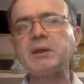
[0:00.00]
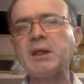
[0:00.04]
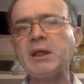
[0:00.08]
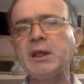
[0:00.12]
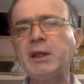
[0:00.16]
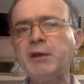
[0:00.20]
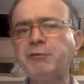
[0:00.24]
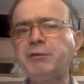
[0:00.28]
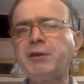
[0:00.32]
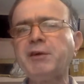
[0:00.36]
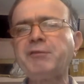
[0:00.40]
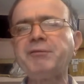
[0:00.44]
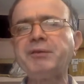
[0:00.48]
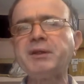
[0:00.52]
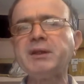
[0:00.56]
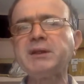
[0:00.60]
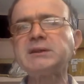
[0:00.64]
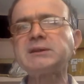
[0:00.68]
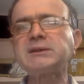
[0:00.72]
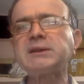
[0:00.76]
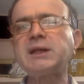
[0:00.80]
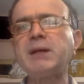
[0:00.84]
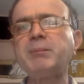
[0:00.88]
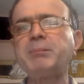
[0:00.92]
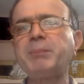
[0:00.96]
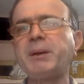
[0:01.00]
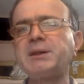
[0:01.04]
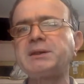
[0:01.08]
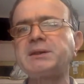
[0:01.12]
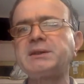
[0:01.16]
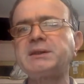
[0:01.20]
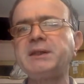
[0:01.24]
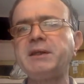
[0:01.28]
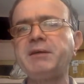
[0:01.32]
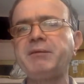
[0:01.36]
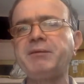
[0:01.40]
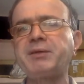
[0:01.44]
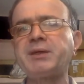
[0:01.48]
If the first child
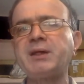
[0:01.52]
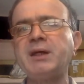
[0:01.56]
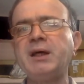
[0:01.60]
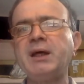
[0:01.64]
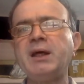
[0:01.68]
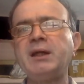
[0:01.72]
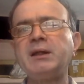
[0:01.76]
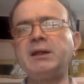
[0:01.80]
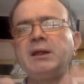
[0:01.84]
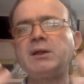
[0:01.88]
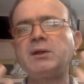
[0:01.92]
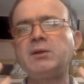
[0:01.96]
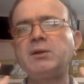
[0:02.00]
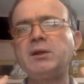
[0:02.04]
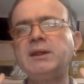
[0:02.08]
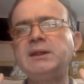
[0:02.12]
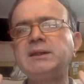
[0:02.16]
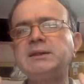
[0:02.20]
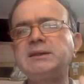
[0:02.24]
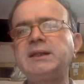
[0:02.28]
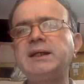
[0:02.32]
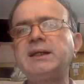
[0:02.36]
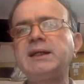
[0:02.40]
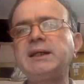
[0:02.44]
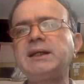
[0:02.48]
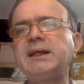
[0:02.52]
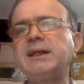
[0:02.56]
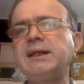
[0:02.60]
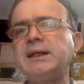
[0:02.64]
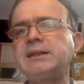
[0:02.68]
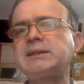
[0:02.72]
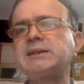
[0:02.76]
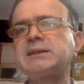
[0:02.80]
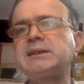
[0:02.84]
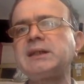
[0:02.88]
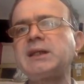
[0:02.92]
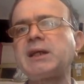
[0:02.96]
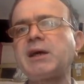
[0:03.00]
perceives that, you know, he's getting
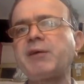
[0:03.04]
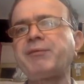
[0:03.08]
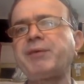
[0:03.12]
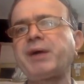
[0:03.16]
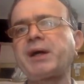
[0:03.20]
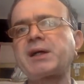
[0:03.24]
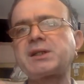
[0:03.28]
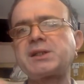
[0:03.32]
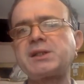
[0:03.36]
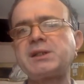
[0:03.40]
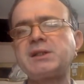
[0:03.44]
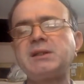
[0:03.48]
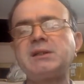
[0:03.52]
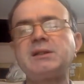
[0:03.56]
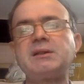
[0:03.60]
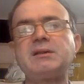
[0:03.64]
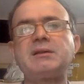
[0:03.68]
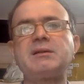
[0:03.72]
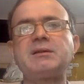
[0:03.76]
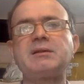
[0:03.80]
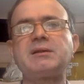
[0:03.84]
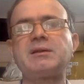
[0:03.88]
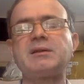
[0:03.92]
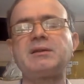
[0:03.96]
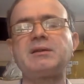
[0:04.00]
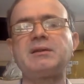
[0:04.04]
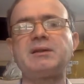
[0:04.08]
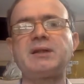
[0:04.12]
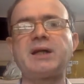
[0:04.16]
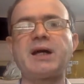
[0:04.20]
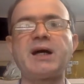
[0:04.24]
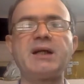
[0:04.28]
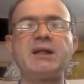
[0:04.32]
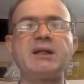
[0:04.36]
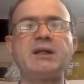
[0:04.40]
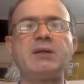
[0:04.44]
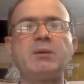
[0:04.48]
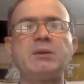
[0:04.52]
lesser affection
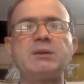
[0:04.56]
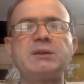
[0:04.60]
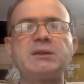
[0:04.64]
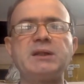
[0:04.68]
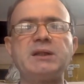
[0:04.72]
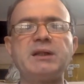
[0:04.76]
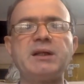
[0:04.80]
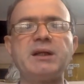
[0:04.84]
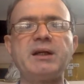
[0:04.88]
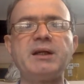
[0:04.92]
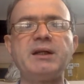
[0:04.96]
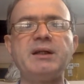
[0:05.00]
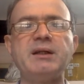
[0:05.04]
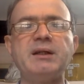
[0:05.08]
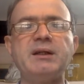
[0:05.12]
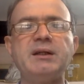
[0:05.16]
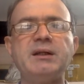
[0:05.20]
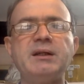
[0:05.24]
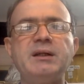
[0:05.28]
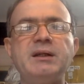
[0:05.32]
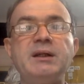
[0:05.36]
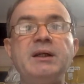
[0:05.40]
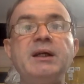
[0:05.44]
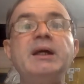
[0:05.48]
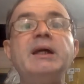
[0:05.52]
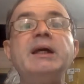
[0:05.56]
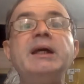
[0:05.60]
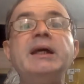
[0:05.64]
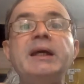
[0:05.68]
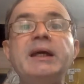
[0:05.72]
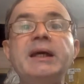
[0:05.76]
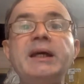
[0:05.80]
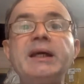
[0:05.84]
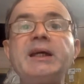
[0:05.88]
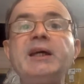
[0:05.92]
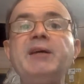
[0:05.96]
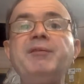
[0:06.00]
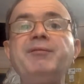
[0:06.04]
than he was earlier,
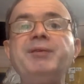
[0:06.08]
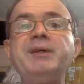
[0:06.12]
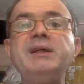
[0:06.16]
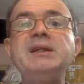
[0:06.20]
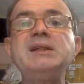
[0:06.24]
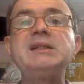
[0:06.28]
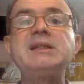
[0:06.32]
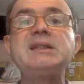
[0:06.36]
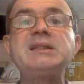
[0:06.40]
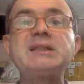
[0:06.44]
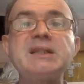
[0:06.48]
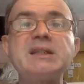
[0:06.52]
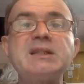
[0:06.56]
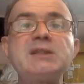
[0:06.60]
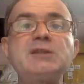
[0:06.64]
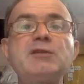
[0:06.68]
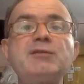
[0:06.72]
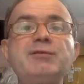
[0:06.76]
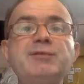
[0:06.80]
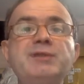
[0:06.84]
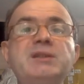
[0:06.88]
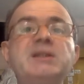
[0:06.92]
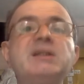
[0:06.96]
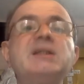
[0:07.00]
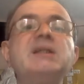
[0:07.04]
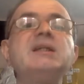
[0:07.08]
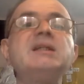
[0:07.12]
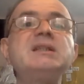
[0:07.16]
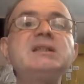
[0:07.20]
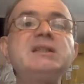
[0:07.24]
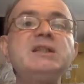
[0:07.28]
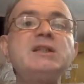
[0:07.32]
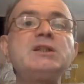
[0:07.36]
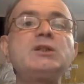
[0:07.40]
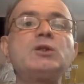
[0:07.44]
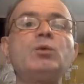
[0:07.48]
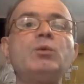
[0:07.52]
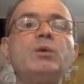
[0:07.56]
he can feel the sense of
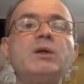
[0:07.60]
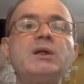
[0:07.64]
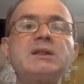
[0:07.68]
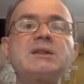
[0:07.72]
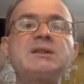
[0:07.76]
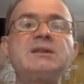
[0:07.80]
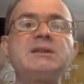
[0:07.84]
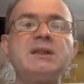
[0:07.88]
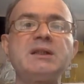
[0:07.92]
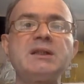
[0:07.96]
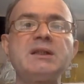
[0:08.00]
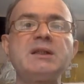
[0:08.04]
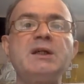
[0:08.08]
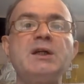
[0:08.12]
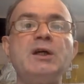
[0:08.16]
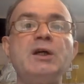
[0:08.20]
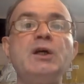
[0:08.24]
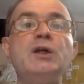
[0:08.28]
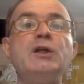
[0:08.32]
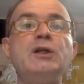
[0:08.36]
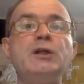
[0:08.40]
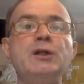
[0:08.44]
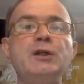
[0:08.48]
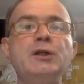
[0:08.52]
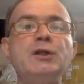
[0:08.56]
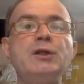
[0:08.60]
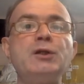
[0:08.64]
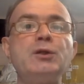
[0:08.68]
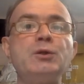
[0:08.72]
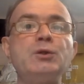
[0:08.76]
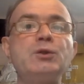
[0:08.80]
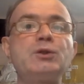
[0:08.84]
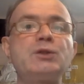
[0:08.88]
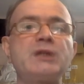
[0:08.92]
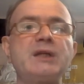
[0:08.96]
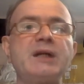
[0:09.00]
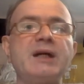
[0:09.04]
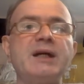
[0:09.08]
jealousy towards the new
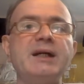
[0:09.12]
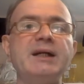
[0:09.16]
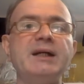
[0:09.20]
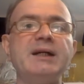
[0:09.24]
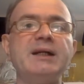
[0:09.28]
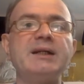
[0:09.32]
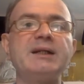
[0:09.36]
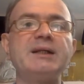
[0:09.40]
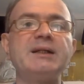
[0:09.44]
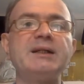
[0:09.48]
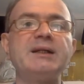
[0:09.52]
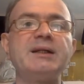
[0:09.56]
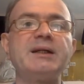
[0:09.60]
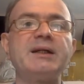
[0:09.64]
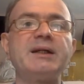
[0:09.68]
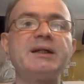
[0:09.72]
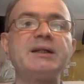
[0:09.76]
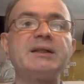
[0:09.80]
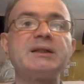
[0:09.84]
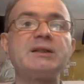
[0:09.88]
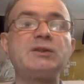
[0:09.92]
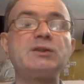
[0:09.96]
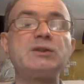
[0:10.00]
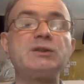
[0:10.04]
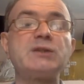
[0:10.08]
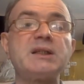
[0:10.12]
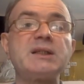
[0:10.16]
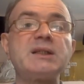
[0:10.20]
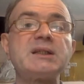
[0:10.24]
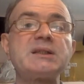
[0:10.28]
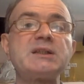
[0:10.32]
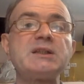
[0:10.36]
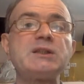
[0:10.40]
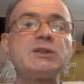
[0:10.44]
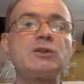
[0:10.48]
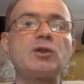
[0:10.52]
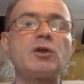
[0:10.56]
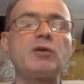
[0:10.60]
child, right? So
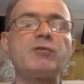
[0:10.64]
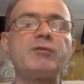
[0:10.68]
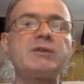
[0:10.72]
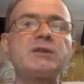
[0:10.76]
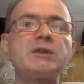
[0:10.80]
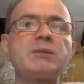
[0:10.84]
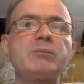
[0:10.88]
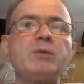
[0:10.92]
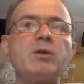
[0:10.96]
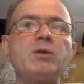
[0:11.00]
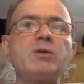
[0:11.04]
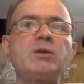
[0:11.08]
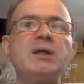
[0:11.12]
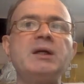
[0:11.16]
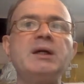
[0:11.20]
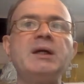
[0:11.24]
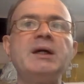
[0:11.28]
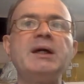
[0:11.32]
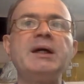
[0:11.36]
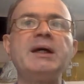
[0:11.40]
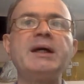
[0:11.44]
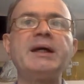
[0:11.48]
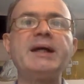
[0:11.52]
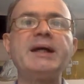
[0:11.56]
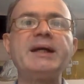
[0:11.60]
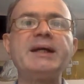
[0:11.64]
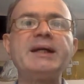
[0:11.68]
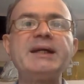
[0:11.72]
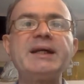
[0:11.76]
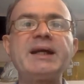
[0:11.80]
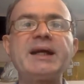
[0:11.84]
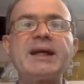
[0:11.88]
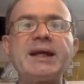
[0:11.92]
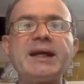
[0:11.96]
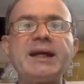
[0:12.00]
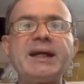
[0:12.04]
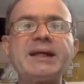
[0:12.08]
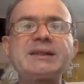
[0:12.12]
jealousy is always about getting
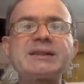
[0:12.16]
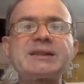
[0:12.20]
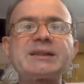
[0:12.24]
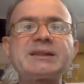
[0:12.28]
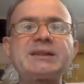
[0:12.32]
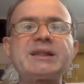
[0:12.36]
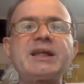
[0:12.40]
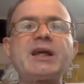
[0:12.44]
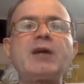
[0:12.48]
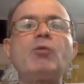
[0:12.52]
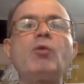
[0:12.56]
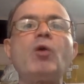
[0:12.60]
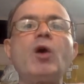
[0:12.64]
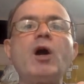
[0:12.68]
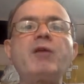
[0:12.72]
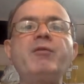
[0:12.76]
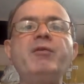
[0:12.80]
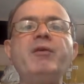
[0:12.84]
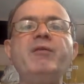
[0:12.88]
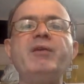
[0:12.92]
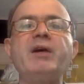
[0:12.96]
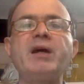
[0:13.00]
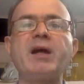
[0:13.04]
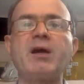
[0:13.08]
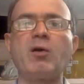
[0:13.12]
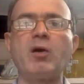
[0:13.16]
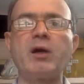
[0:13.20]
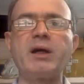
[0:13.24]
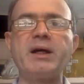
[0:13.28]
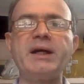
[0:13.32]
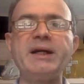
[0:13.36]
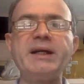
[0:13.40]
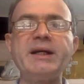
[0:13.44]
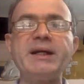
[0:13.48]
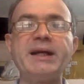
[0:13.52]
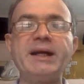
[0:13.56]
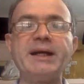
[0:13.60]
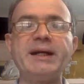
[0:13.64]
less than what we were
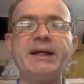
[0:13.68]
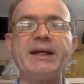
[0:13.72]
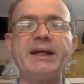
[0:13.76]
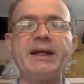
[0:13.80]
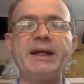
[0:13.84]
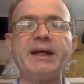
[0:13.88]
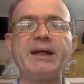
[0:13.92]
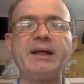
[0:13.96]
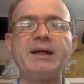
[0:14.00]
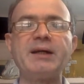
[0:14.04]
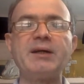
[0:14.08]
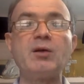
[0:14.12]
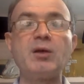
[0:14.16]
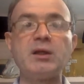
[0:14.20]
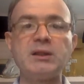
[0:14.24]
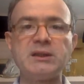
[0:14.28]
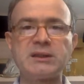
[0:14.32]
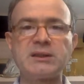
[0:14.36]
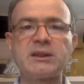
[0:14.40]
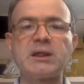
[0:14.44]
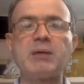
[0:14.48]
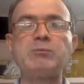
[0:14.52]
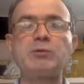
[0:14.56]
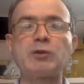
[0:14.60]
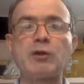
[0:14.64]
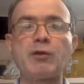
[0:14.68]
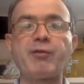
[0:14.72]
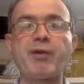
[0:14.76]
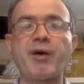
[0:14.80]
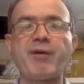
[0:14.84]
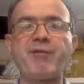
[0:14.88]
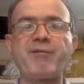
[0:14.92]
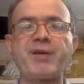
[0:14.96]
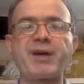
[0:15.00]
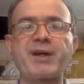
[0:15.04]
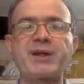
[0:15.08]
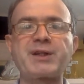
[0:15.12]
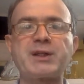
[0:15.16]
already getting, you know, in terms of
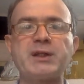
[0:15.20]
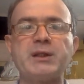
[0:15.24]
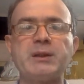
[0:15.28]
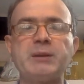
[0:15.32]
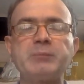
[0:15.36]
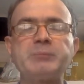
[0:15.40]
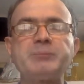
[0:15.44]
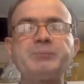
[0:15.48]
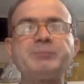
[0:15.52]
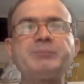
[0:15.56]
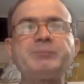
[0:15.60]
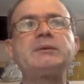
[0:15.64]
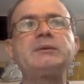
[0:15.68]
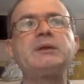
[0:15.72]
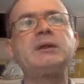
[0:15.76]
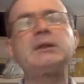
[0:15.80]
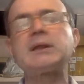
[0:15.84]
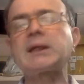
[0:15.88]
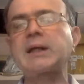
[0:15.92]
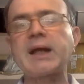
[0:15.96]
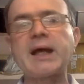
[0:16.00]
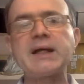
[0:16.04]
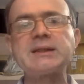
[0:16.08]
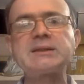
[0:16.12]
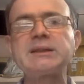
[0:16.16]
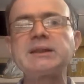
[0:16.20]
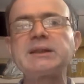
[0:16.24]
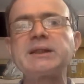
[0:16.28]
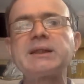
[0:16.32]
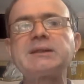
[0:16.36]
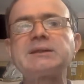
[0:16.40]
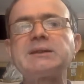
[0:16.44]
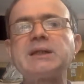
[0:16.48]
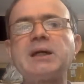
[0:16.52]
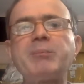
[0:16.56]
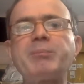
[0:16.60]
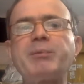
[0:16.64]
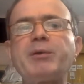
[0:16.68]
affection. The classic
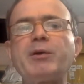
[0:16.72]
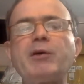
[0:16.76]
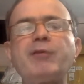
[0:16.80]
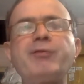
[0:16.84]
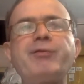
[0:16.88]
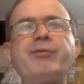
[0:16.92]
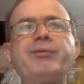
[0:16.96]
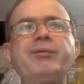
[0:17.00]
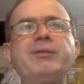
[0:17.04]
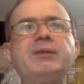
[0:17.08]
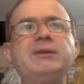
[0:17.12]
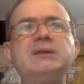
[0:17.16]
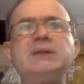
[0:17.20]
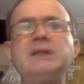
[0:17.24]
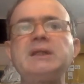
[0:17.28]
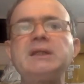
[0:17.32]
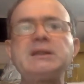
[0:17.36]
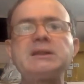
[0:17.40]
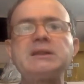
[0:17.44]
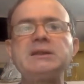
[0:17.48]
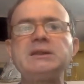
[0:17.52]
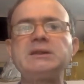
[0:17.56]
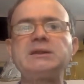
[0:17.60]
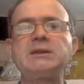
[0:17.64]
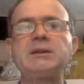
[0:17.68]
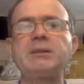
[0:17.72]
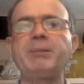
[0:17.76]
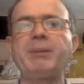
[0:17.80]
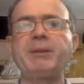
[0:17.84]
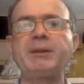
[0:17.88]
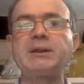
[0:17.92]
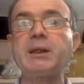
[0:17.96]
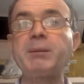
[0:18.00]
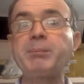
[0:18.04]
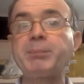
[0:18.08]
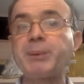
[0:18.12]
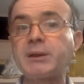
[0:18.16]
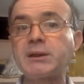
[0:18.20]
example of jealousy is the
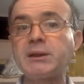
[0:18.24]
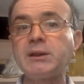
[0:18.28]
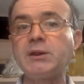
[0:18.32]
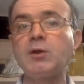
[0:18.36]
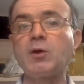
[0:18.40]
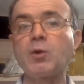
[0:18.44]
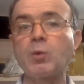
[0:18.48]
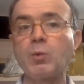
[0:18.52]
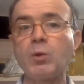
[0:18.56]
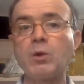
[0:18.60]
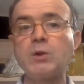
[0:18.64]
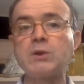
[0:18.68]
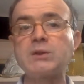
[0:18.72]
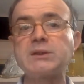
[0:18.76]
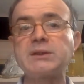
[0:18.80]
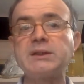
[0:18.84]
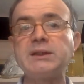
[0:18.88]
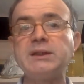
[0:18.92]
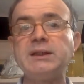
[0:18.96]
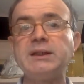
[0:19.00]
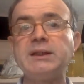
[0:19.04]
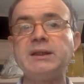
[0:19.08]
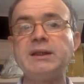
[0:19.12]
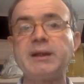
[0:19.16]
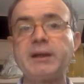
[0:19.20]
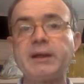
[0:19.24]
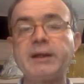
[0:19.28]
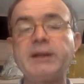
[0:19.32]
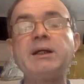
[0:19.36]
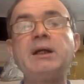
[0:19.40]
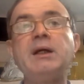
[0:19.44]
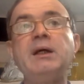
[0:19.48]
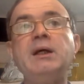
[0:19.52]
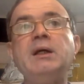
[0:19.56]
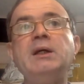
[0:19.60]
pati patni or woh scene, right?